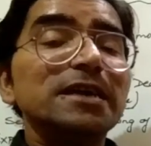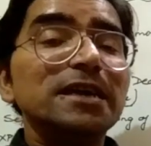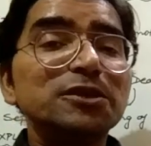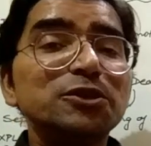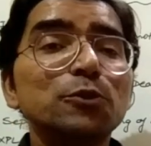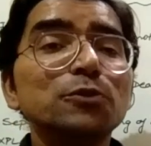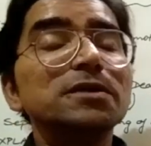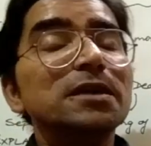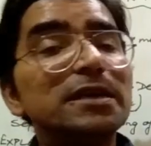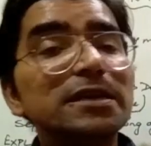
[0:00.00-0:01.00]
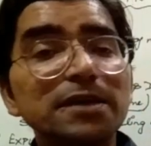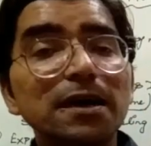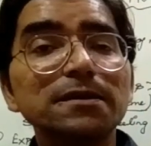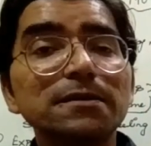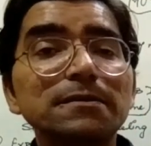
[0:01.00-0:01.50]
It shows
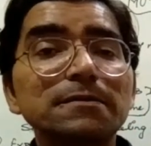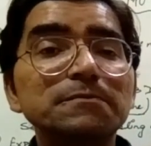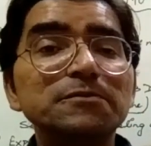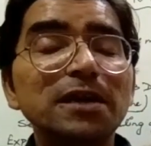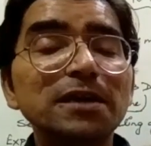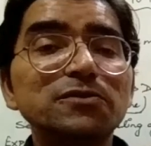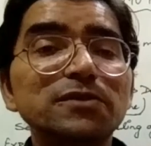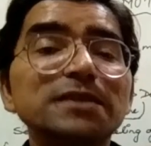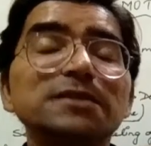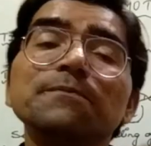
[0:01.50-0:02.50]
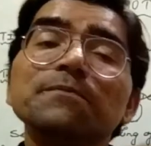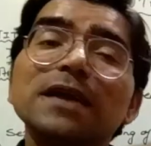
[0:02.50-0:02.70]
young trees.